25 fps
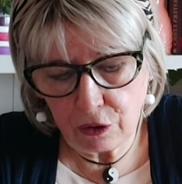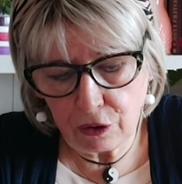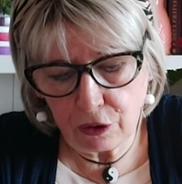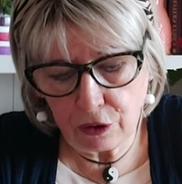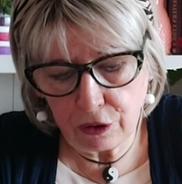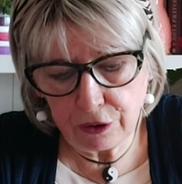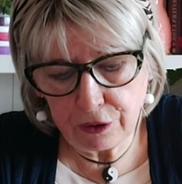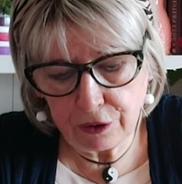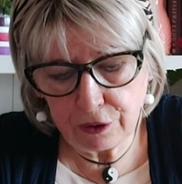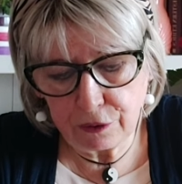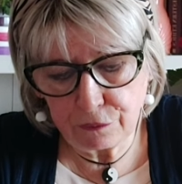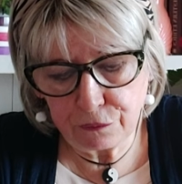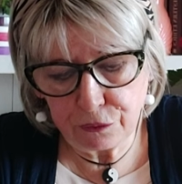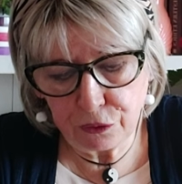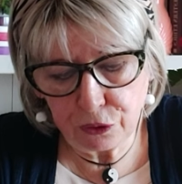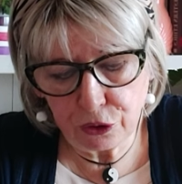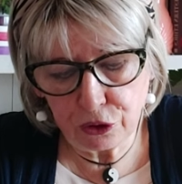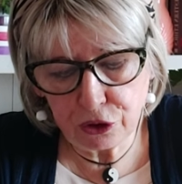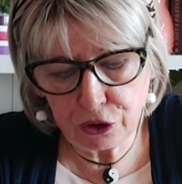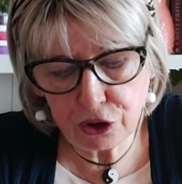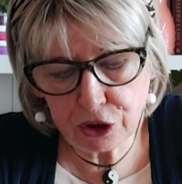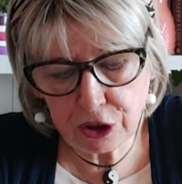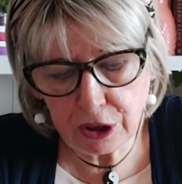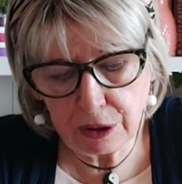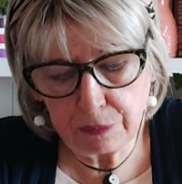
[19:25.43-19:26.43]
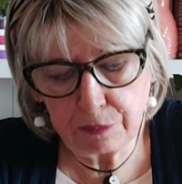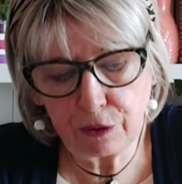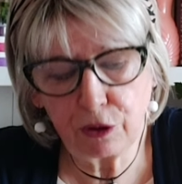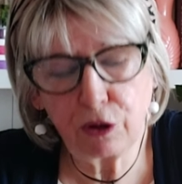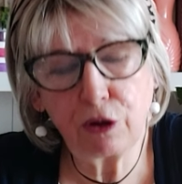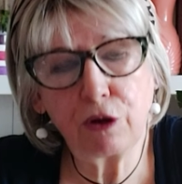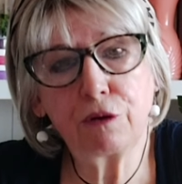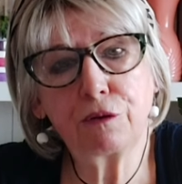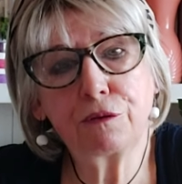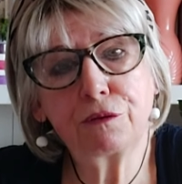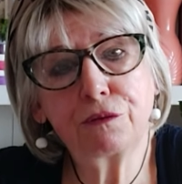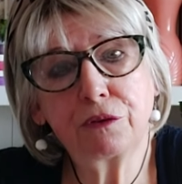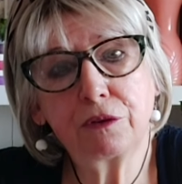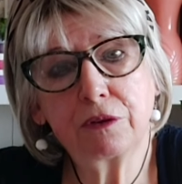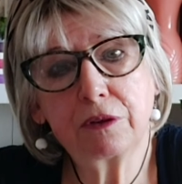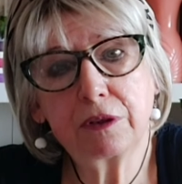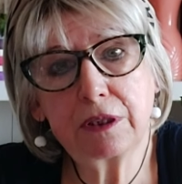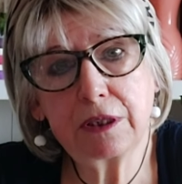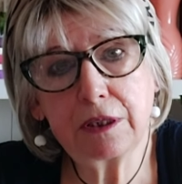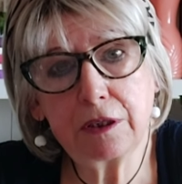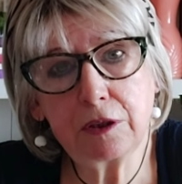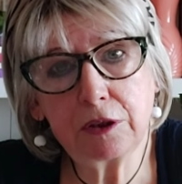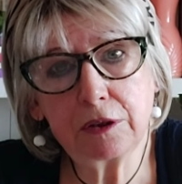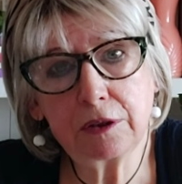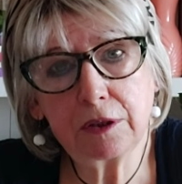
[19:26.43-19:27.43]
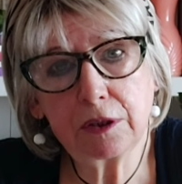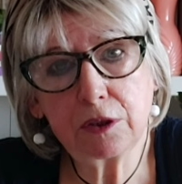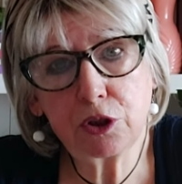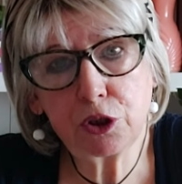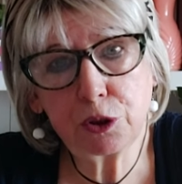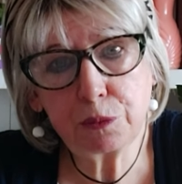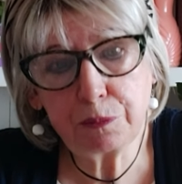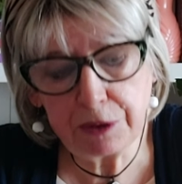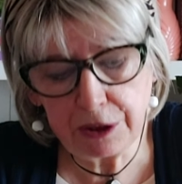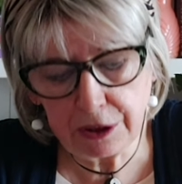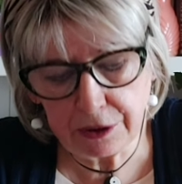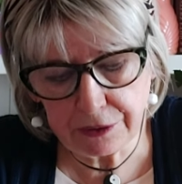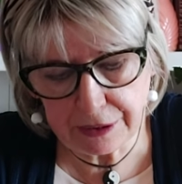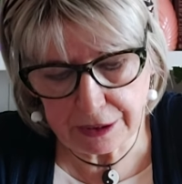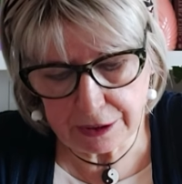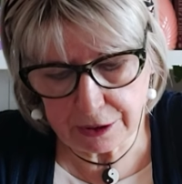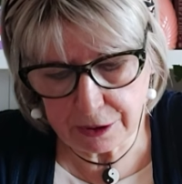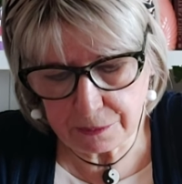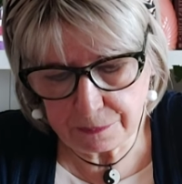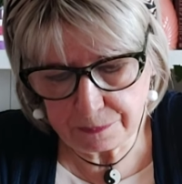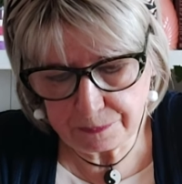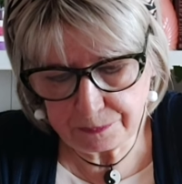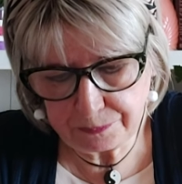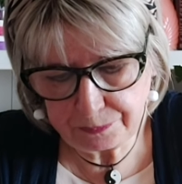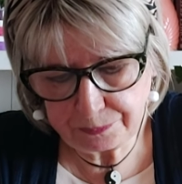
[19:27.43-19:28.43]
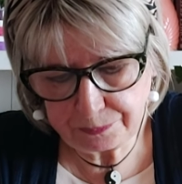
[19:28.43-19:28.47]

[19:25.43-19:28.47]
on the worship of this spirit.